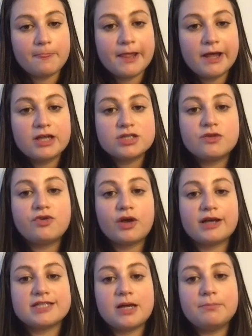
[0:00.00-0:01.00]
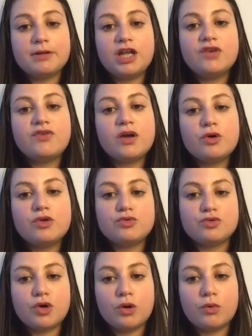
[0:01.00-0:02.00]
So for example, if I want to
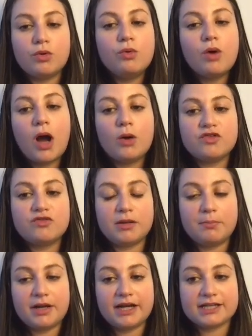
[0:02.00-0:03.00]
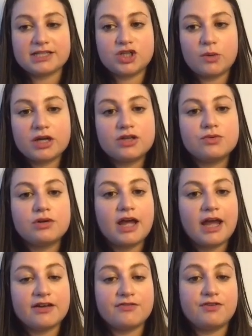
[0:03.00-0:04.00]
know who out of my players is going to
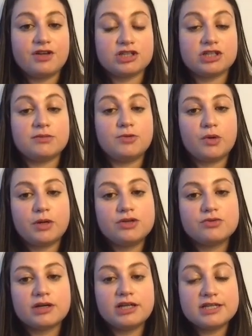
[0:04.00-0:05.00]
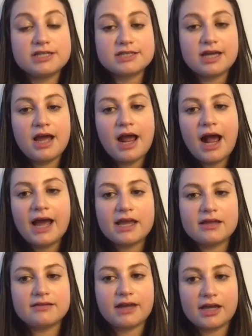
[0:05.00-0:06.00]
like a feature that I'm going to release, I
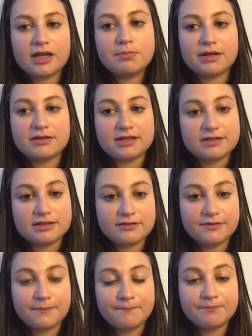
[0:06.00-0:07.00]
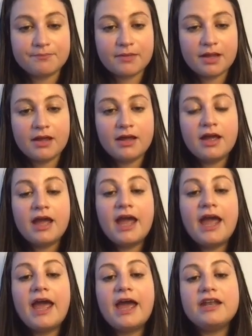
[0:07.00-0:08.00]
can try and predict it.
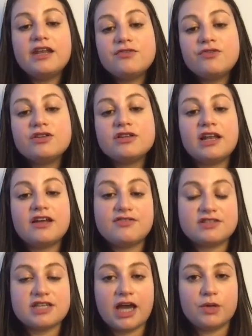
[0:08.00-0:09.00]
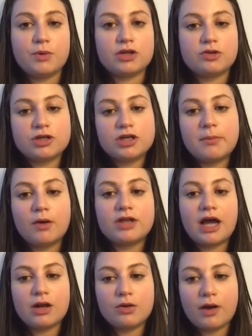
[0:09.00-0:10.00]
And if on the left side we are talking about
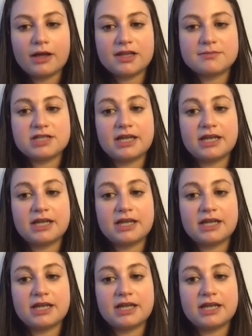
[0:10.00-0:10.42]
algorithms like